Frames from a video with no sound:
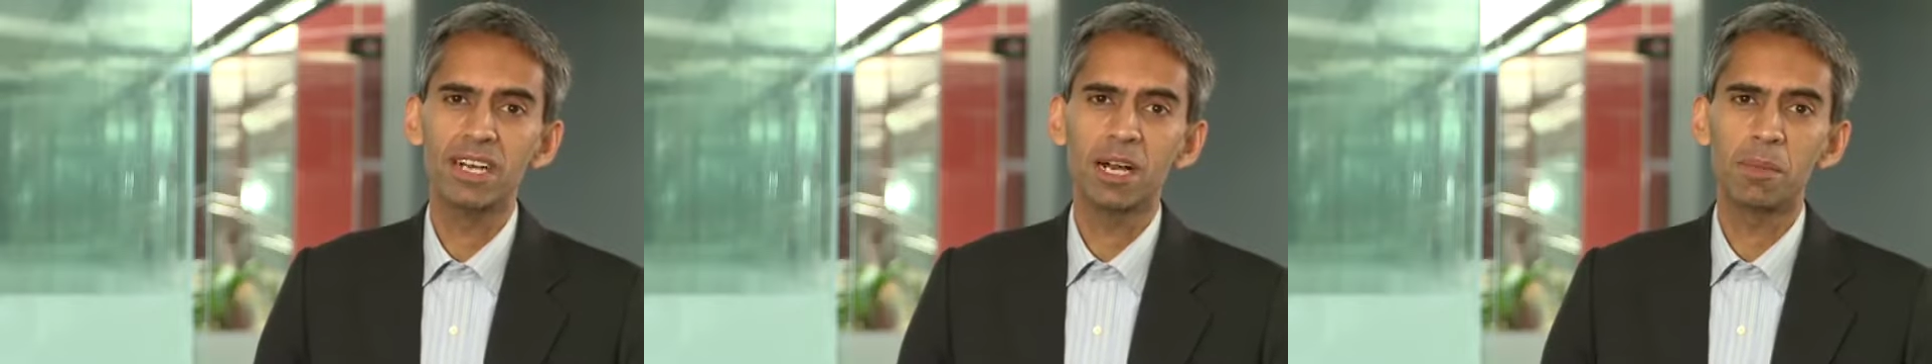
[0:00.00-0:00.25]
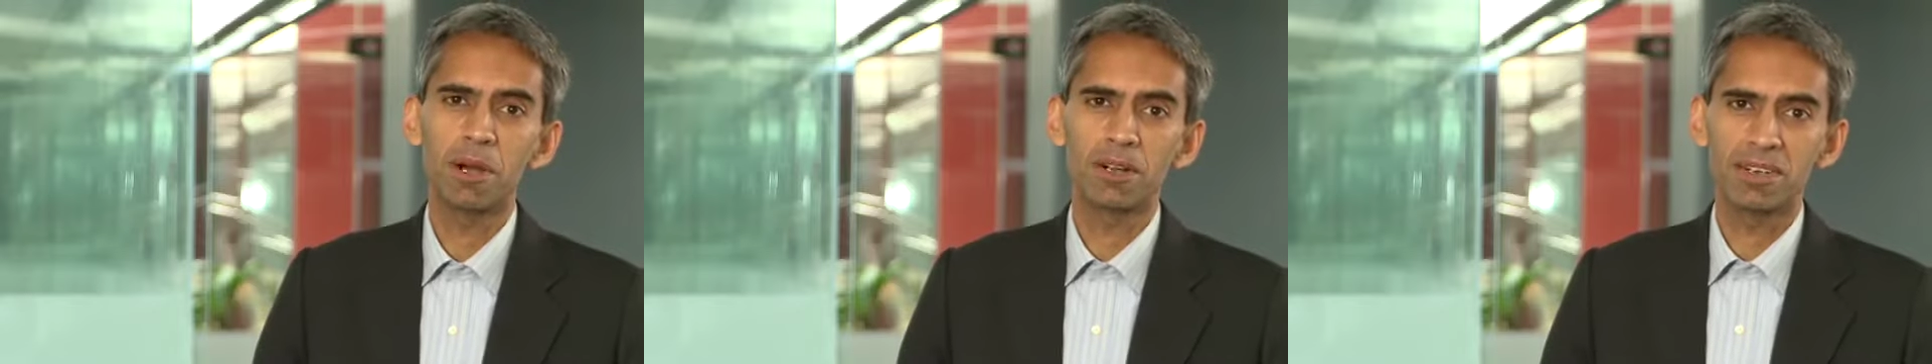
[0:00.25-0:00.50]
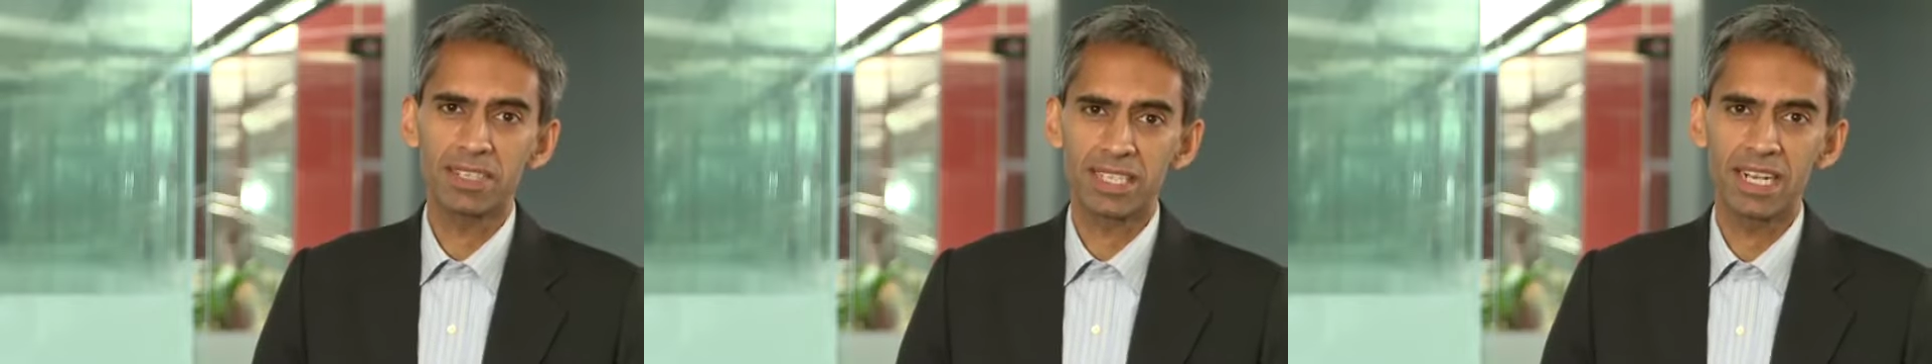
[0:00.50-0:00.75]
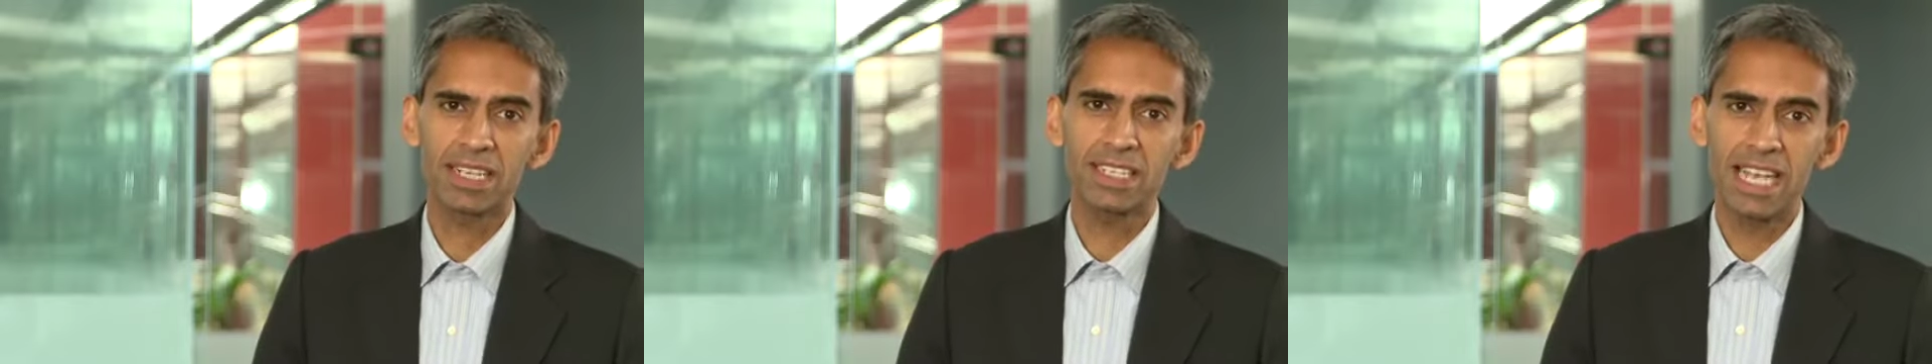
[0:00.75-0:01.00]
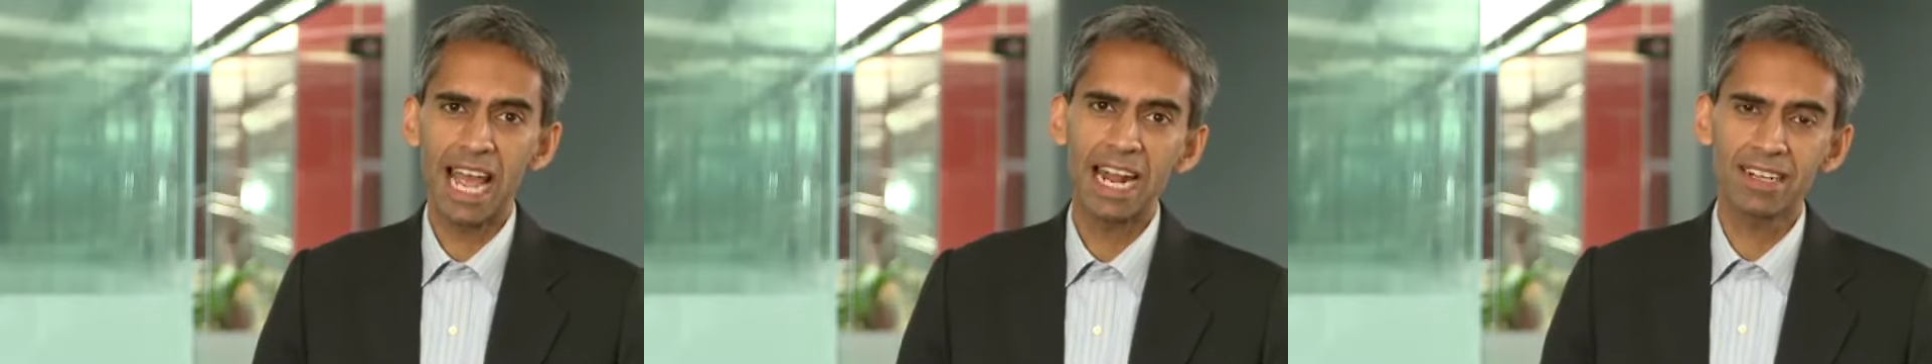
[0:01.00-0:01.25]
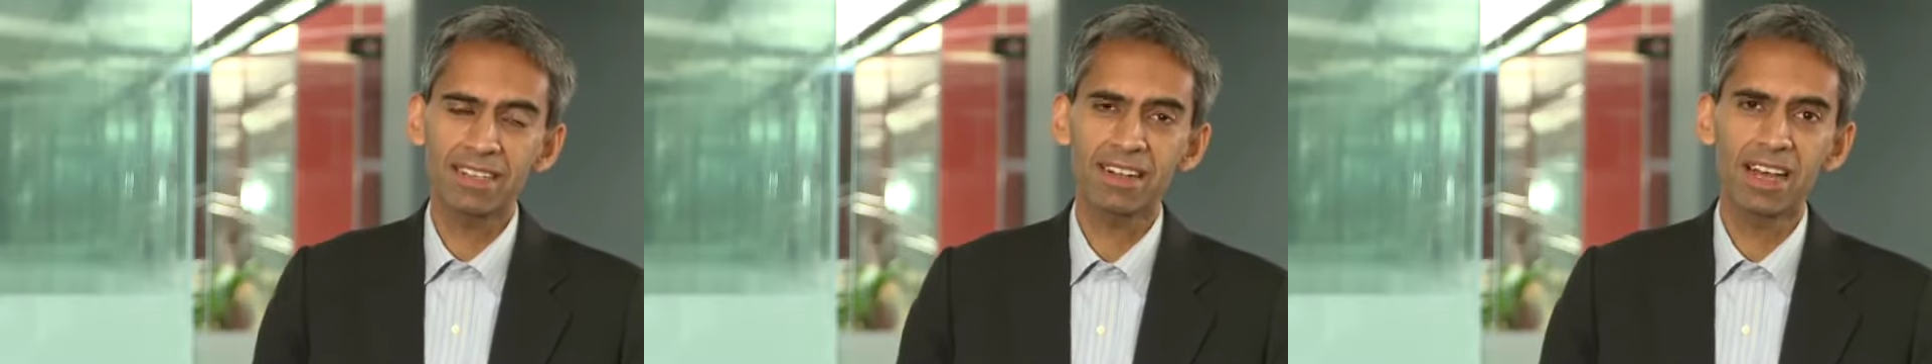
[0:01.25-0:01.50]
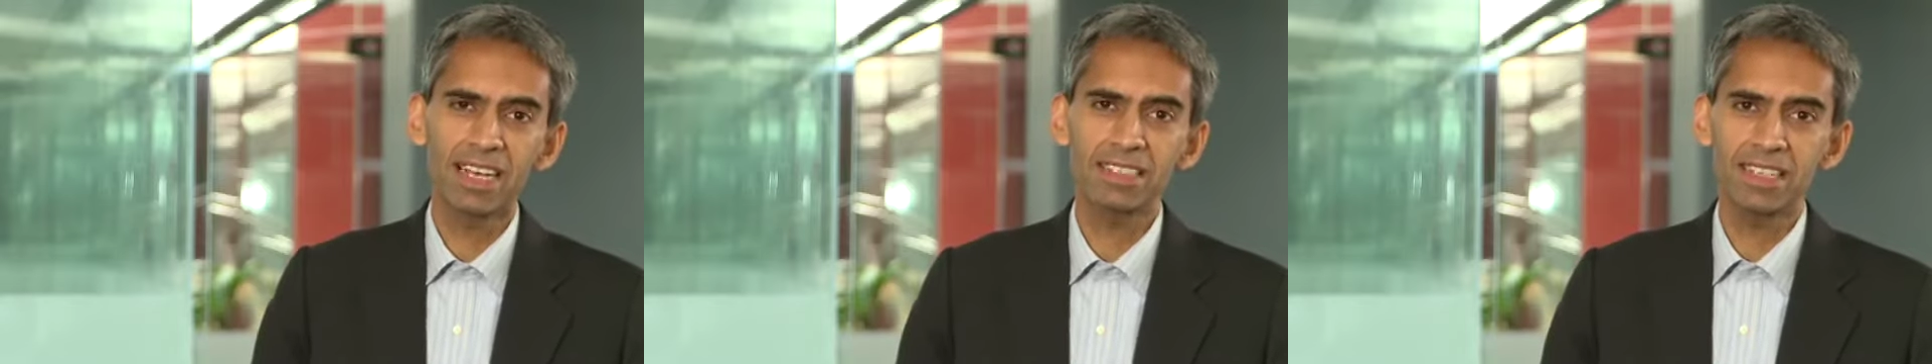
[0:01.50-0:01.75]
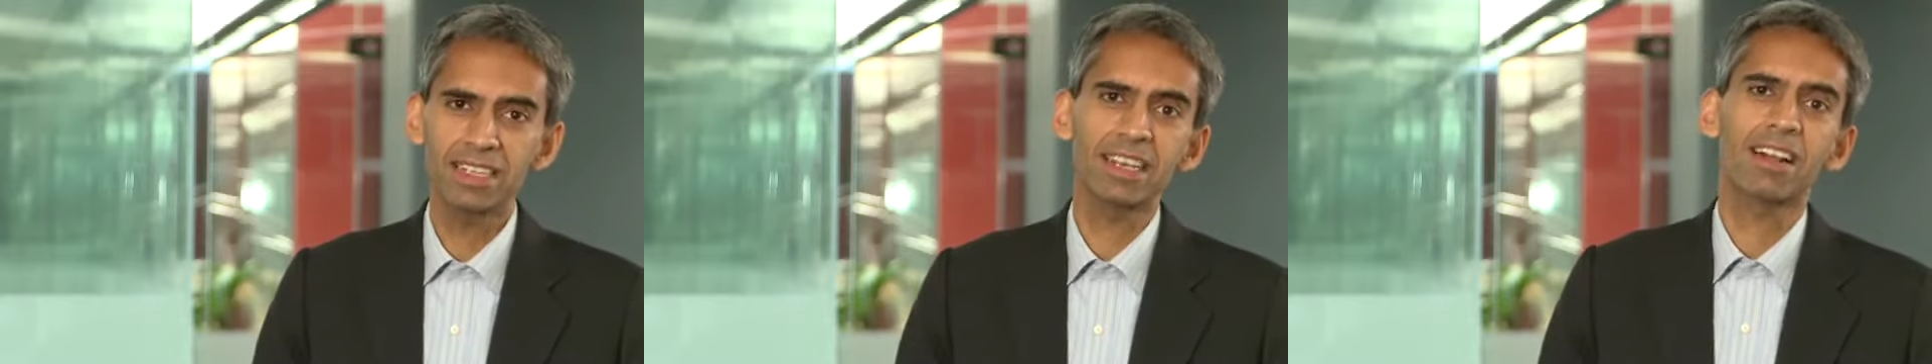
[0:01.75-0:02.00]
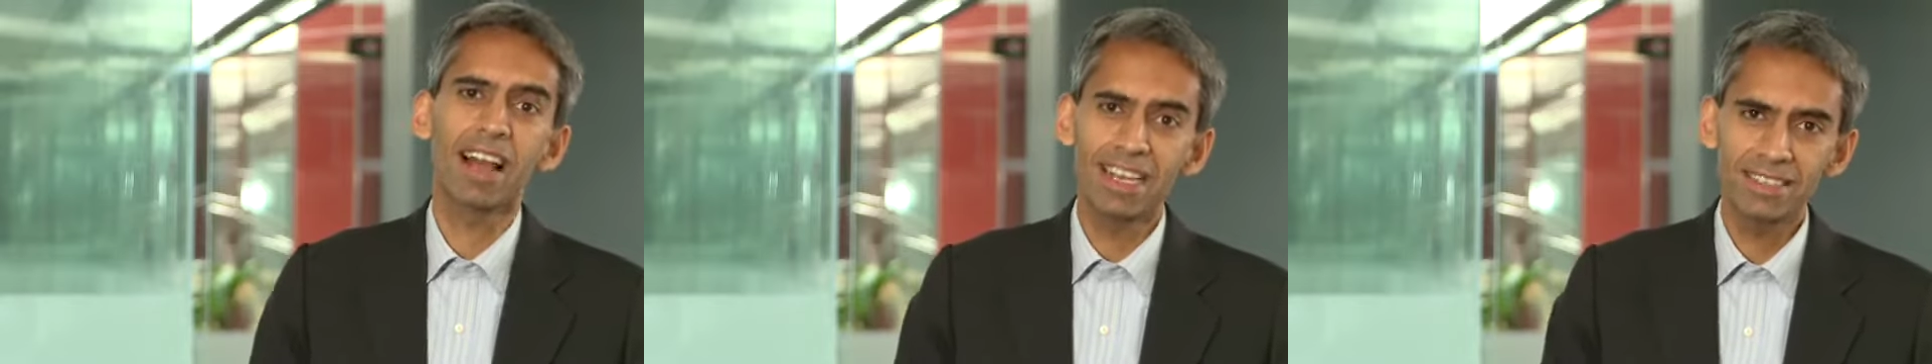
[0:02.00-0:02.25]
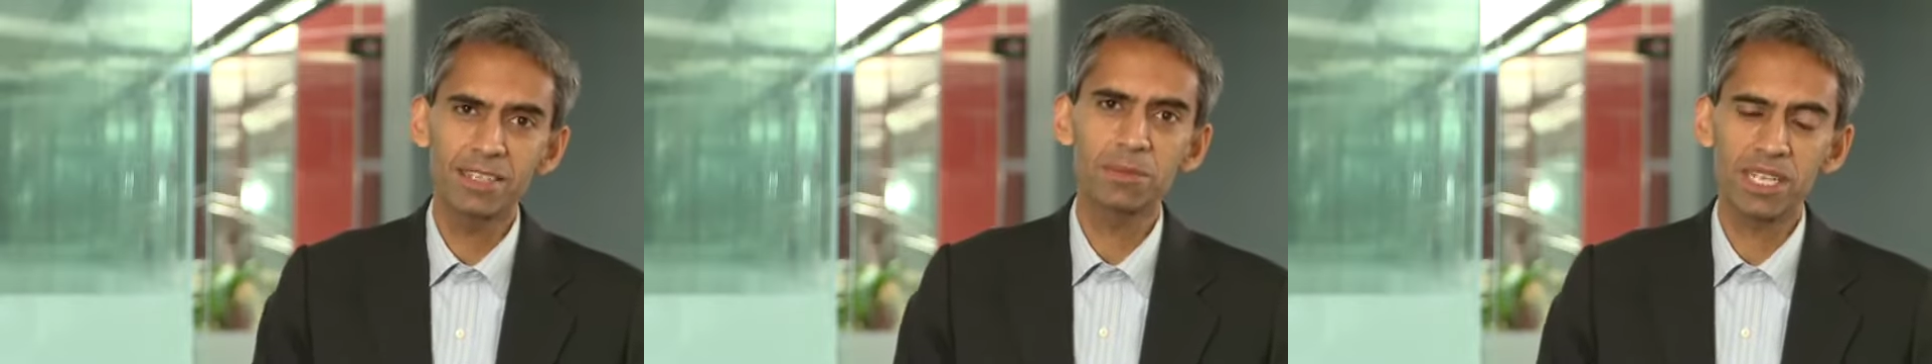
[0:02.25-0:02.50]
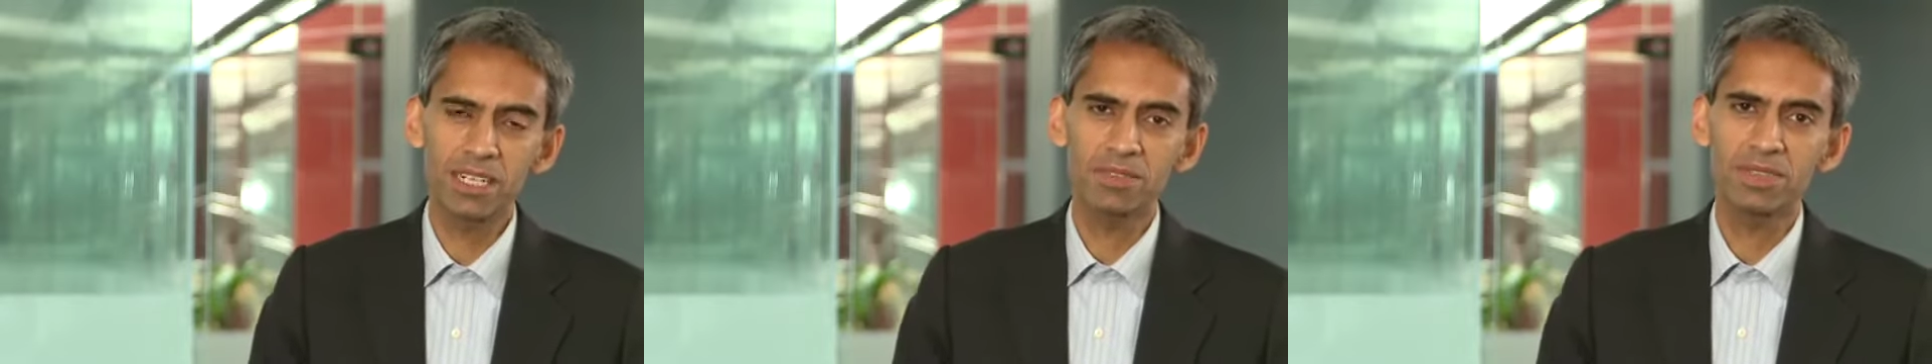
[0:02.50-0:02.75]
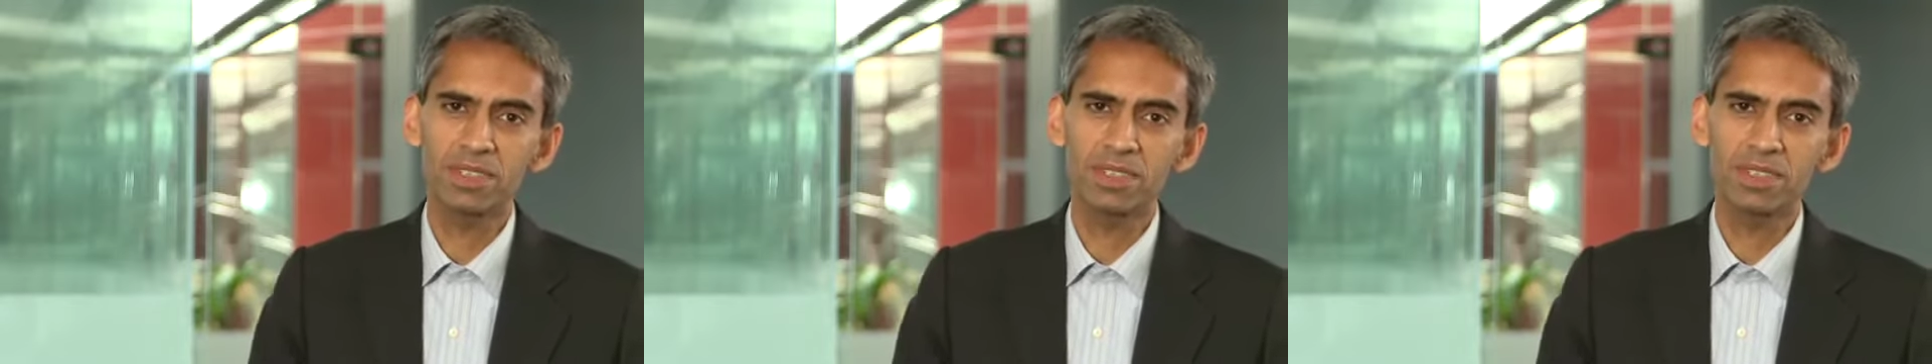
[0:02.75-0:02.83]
about results at the clients than the clients themselves.